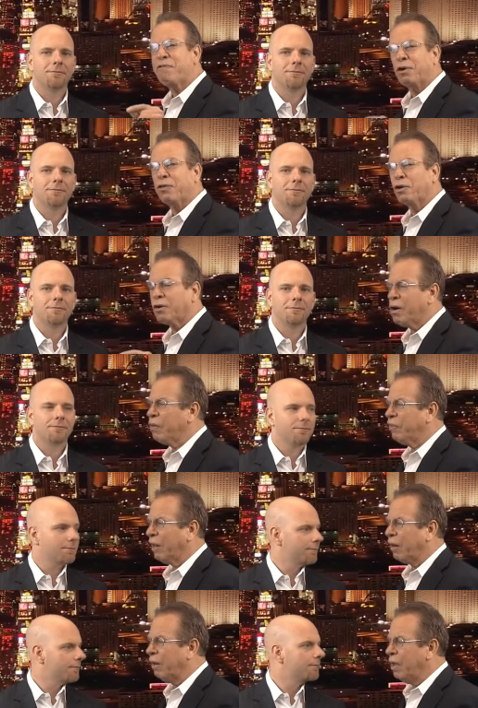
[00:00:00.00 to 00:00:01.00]
Speaker 1: further growth
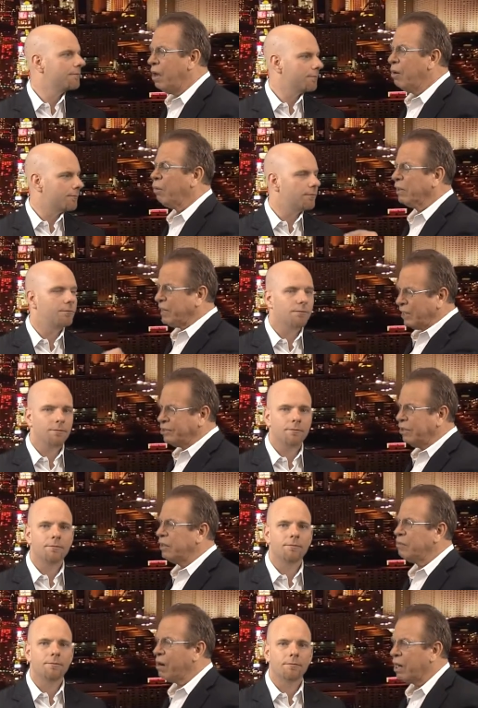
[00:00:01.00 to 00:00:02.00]
here what that's
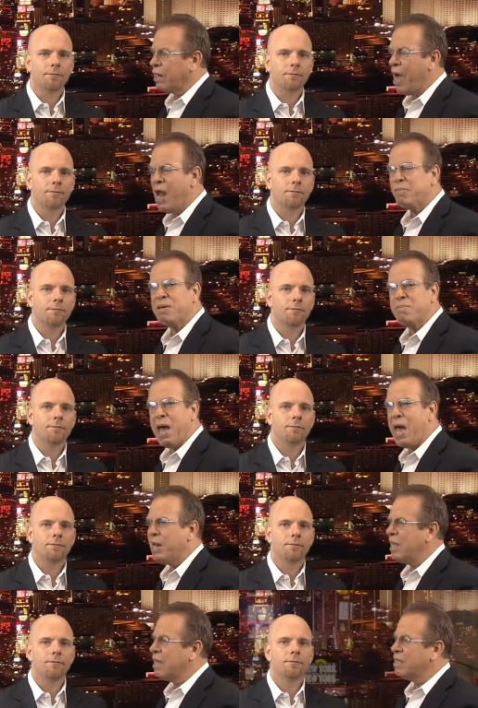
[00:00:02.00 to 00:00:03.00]
doing to our economy,
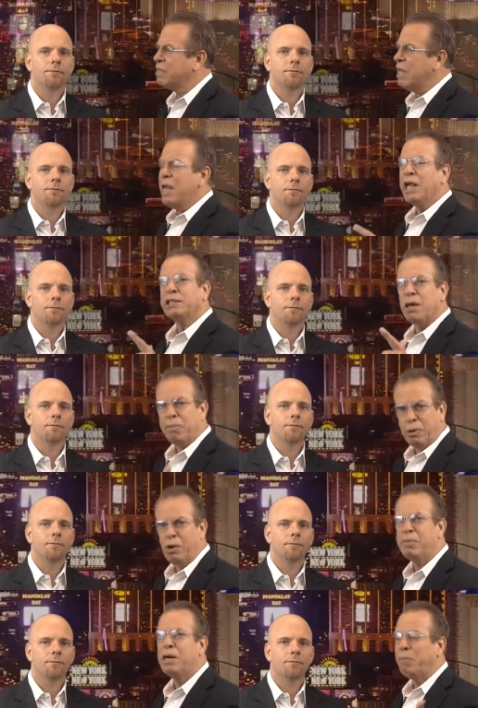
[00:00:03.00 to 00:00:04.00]
Matt, is it's a
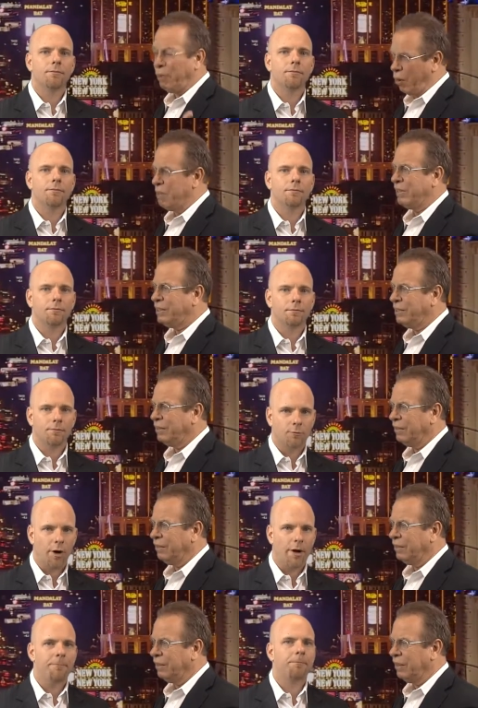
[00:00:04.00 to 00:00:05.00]
boom in employment.
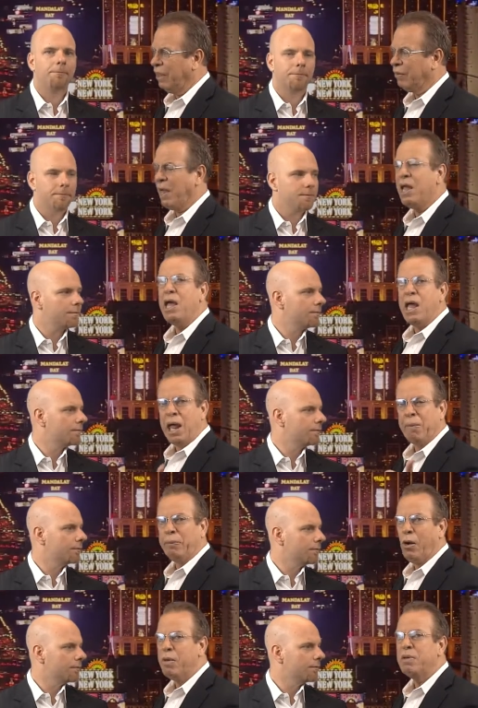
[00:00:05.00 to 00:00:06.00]
Right. Okay.
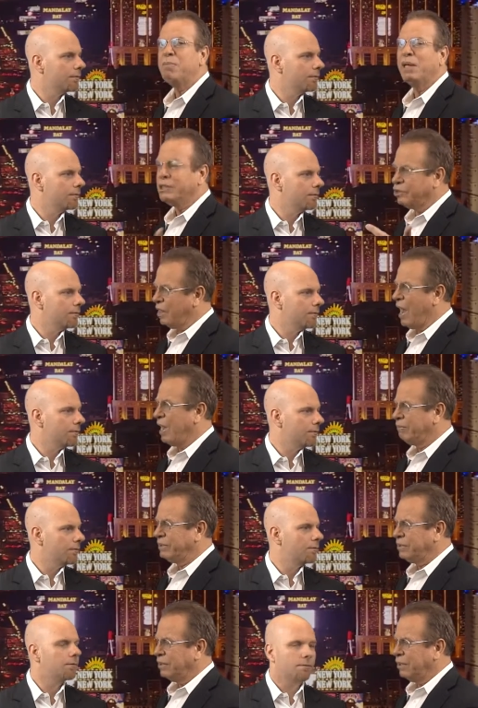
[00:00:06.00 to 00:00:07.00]
Employment means
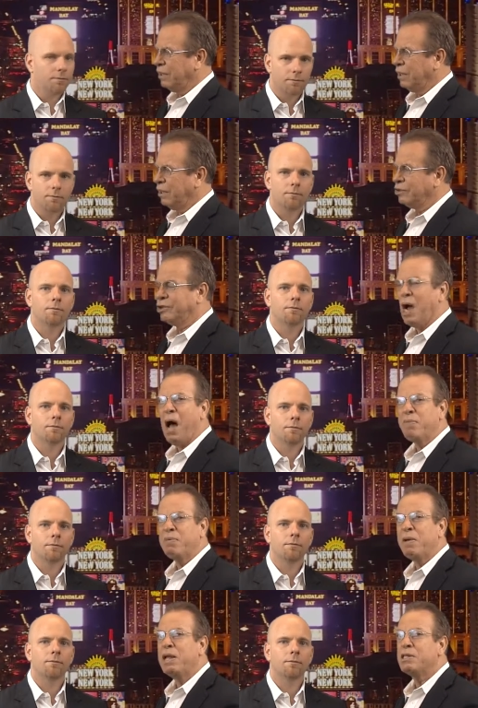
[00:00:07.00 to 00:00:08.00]
jobs.
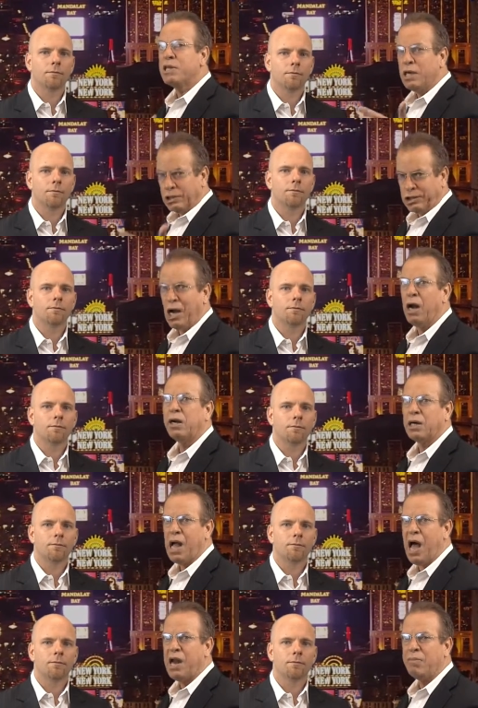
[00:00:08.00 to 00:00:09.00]
Jobs means solid
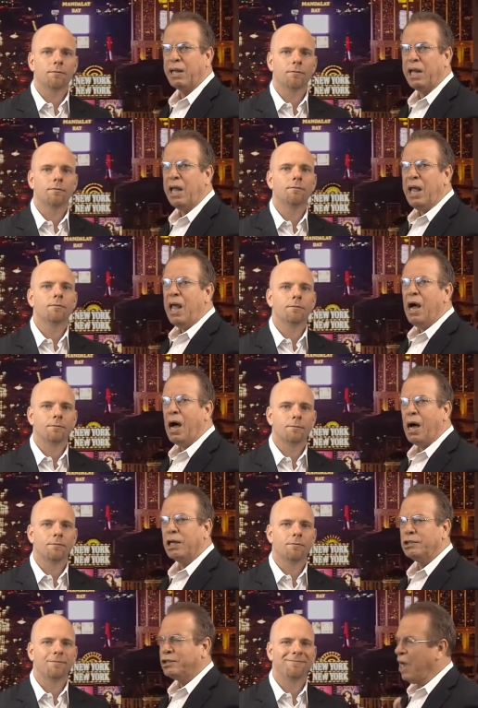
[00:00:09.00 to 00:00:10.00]
economy.
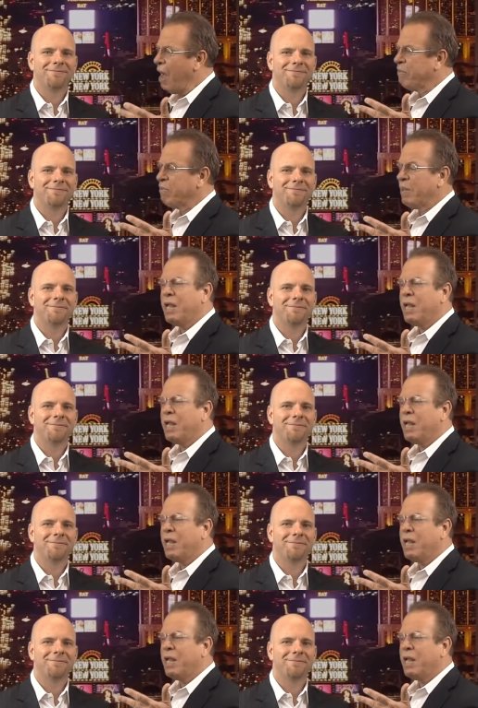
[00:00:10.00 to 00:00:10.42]
Uh, jobs